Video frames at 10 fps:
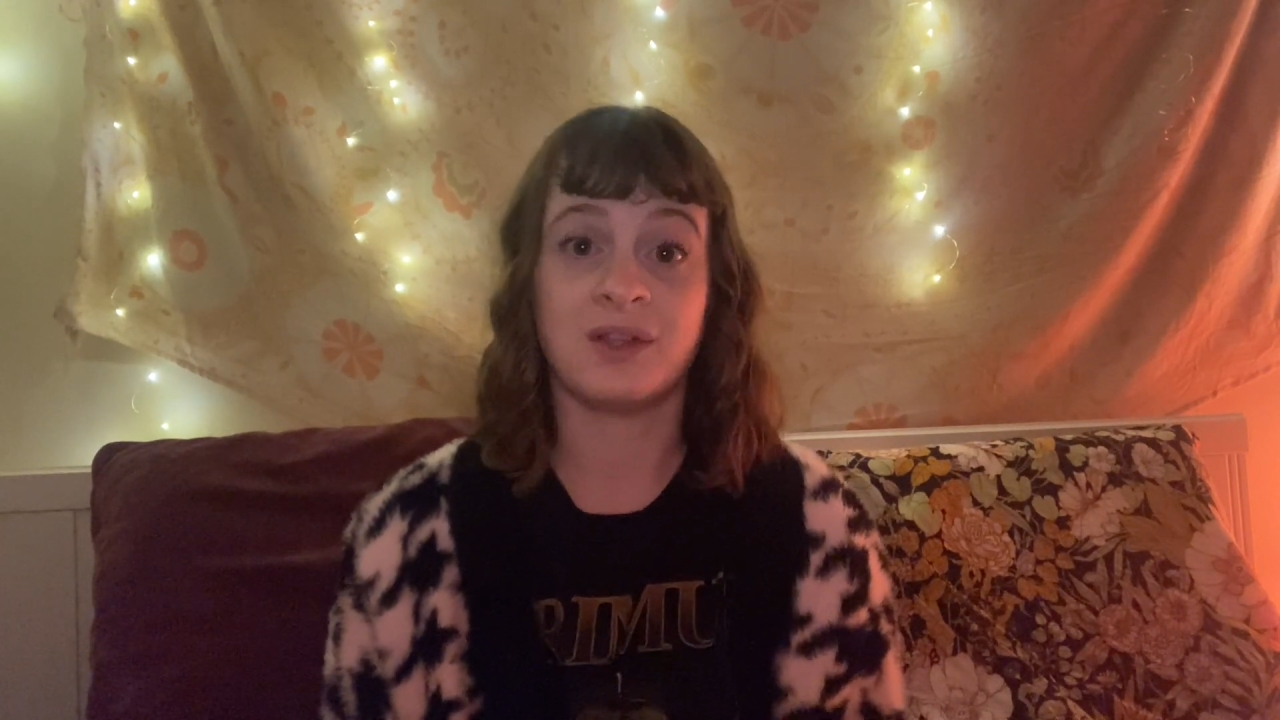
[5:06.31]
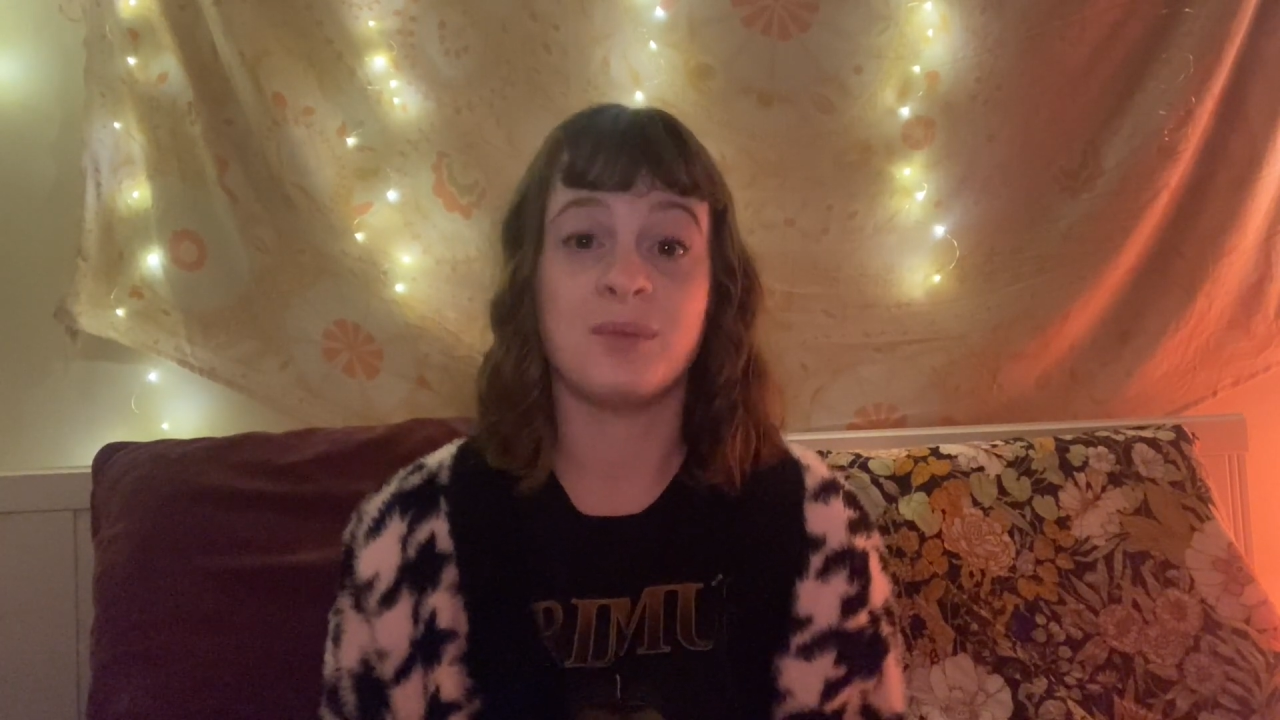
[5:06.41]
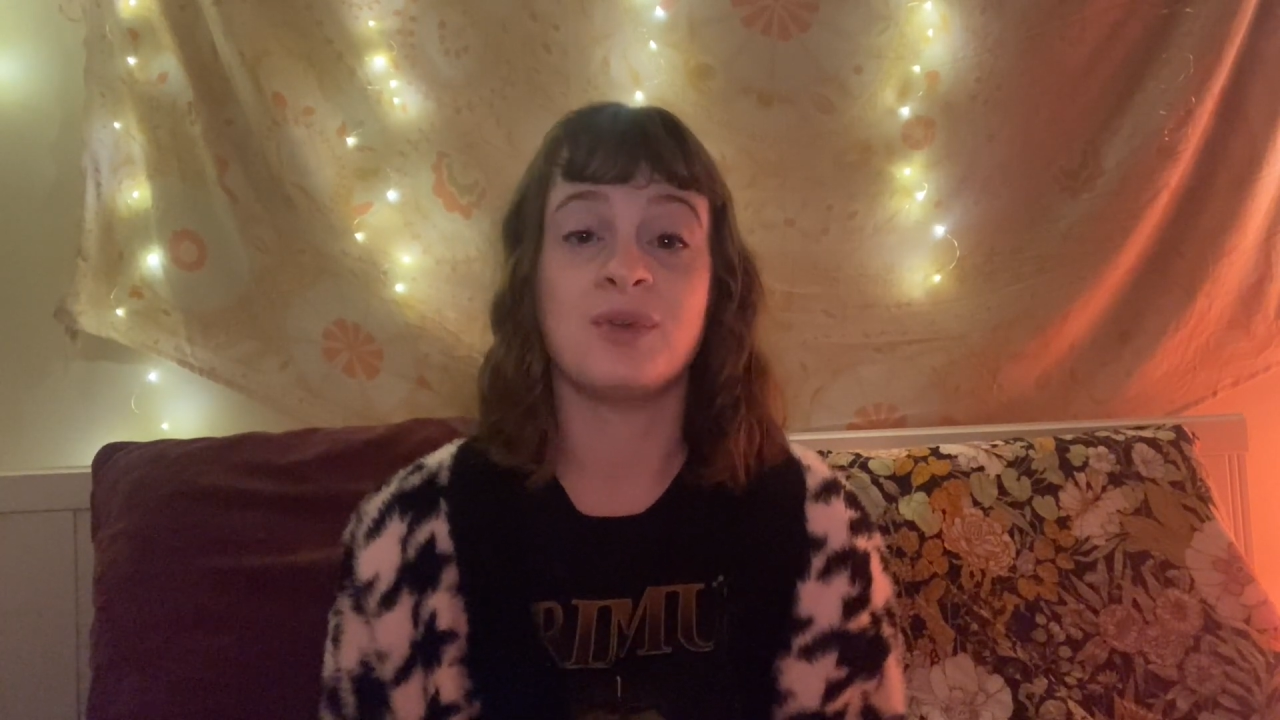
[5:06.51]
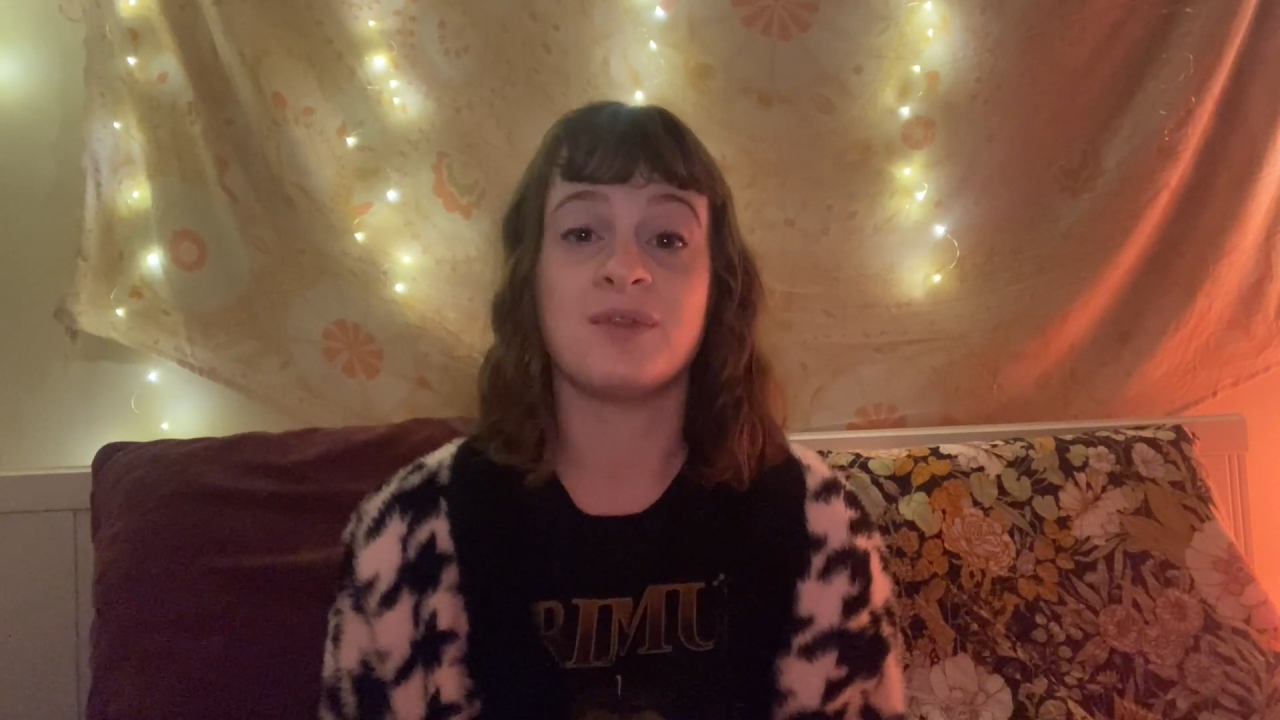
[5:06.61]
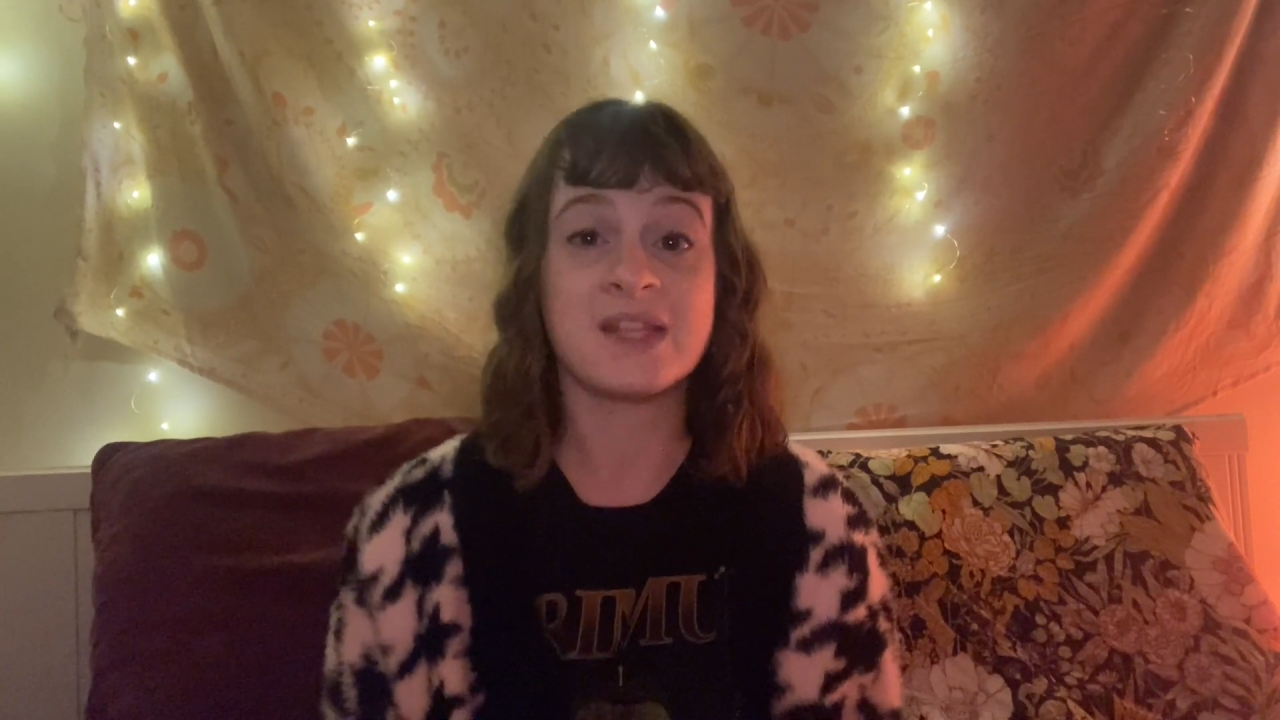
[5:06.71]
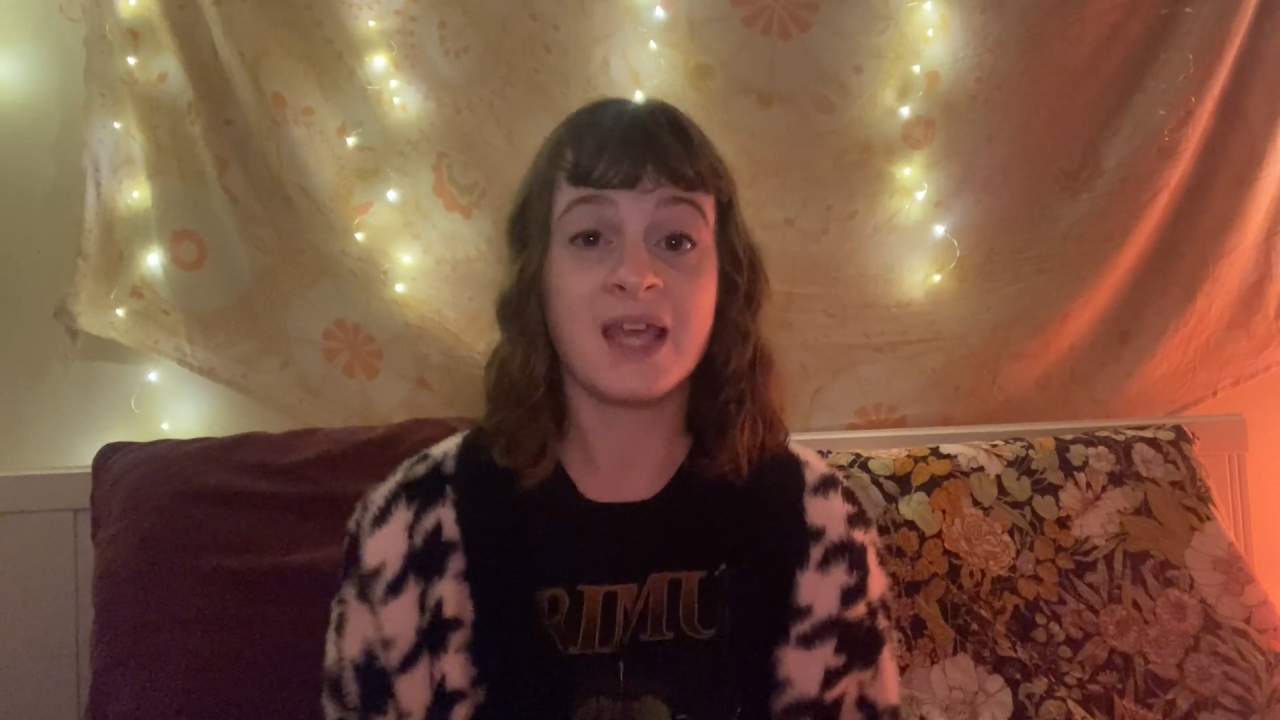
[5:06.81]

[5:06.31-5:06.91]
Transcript: that moves